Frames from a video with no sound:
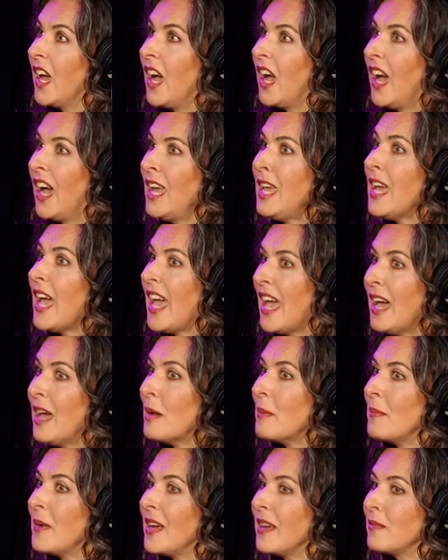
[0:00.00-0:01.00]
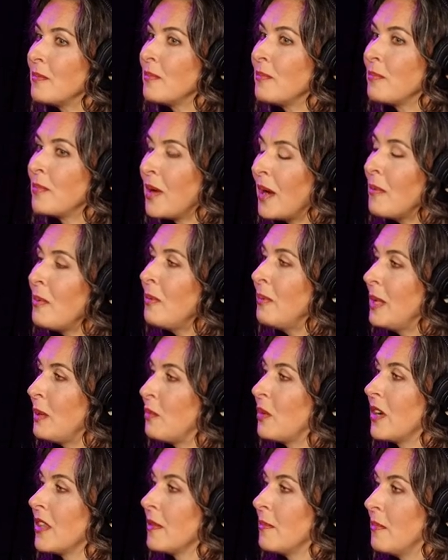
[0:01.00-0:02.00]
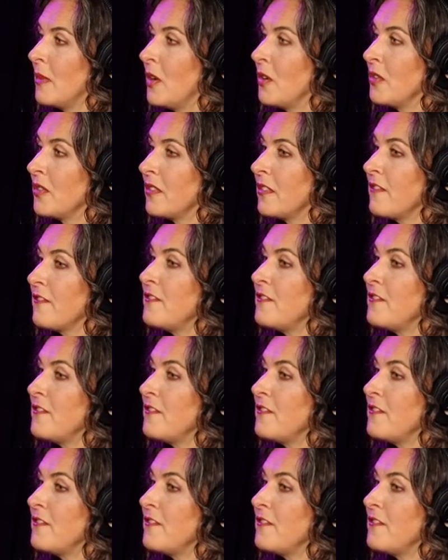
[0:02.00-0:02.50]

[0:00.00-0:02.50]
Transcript: I am probably one of the most